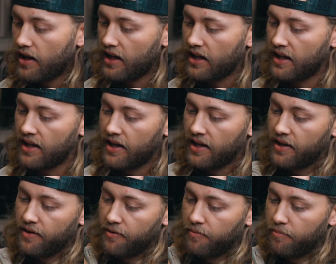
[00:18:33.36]
he
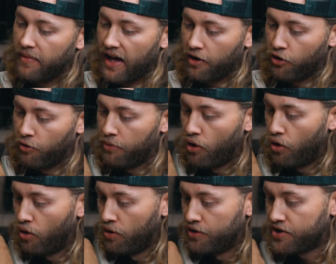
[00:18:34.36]
battled the
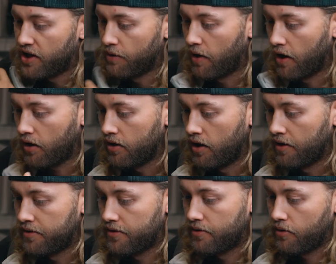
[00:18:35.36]
Bulge. He ran
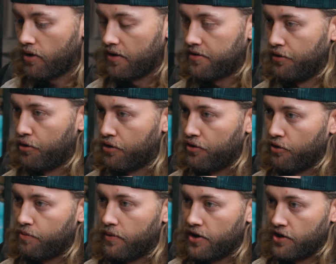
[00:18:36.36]
across the
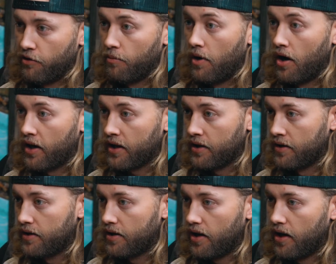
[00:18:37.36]
Lukendorf Bridge at
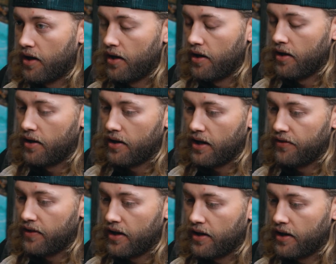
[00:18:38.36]
Remagen,
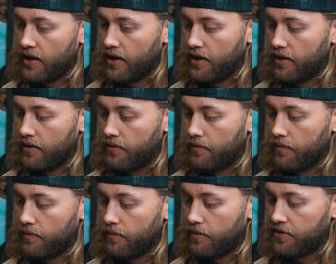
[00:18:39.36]
and then
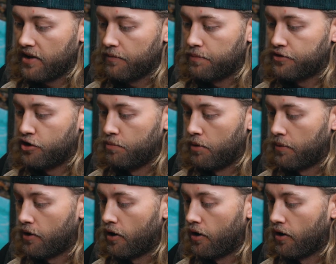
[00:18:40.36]
received 2
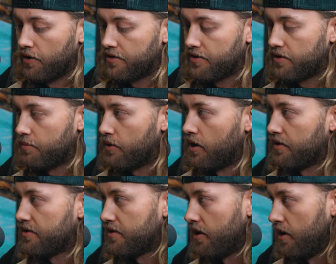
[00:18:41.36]
Purple Hearts,
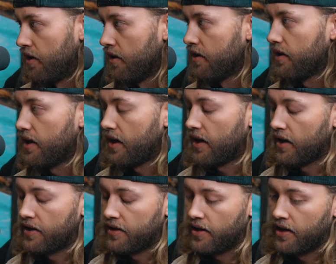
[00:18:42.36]
Bronze Star.
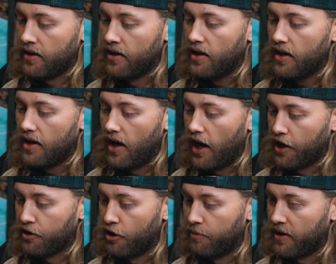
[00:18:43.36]
And I
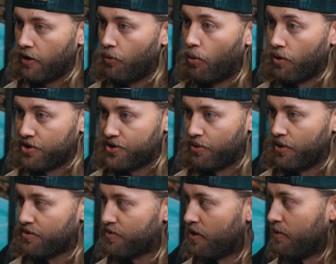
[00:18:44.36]
grew up hearing war
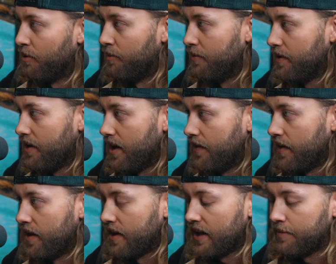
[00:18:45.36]
stories from him. And
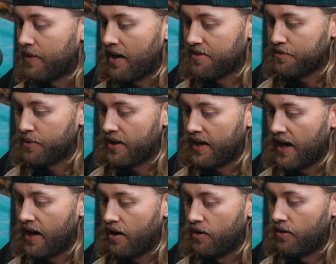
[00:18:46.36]
then he passed away
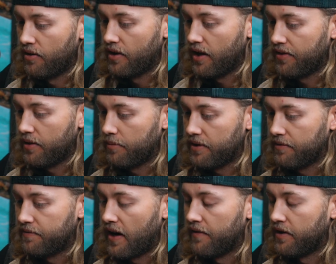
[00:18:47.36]
now, I believe
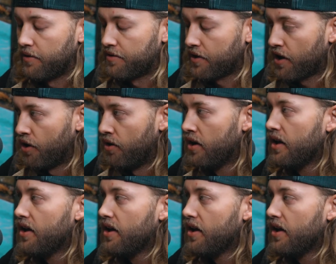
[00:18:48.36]
5 years ago.